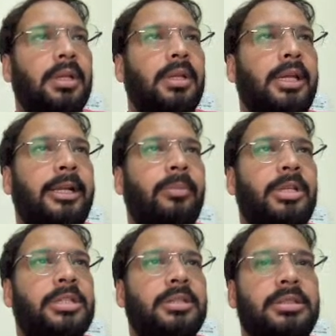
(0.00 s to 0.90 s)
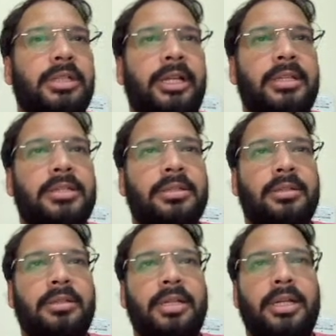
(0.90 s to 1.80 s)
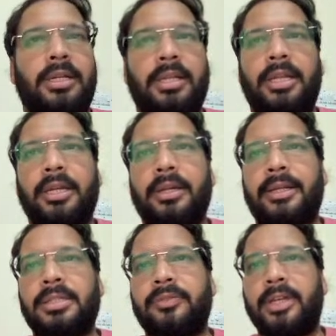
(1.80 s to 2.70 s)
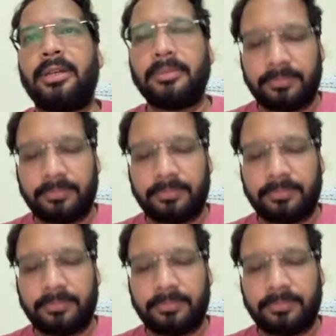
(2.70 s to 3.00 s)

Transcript: let me just insert it here as well.